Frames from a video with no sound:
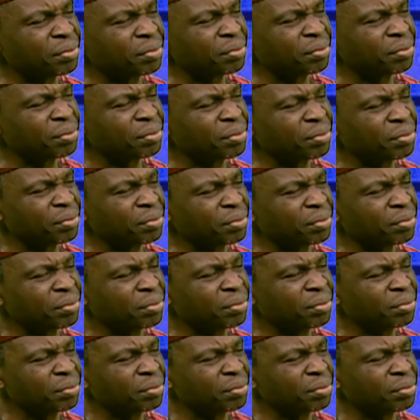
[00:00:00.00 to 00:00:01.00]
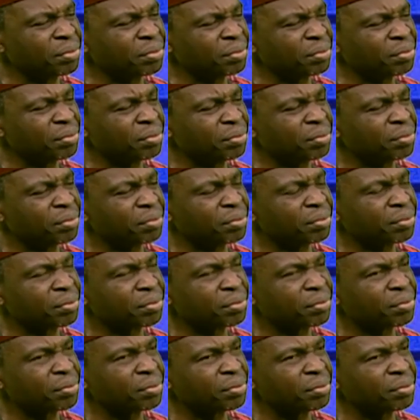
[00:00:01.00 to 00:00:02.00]

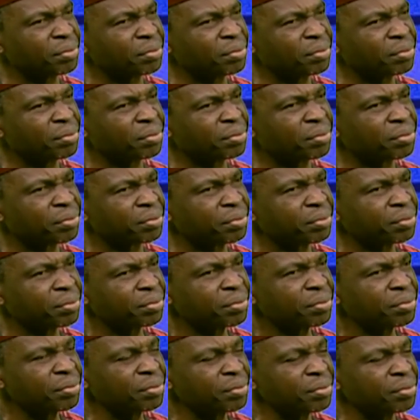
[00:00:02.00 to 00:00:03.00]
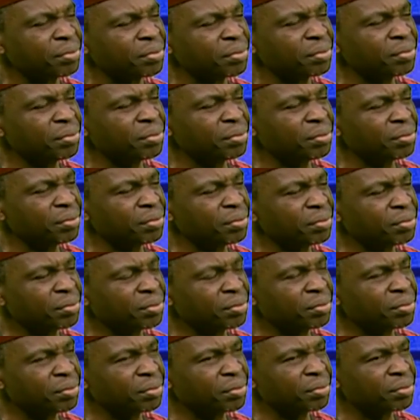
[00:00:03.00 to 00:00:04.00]

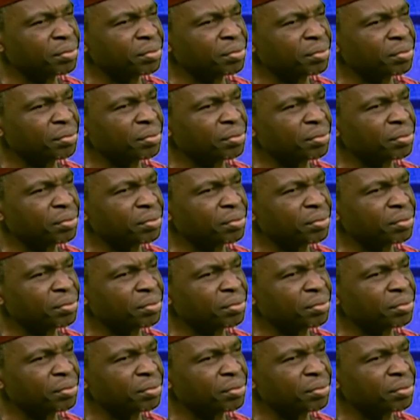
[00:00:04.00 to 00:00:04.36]
[no speech]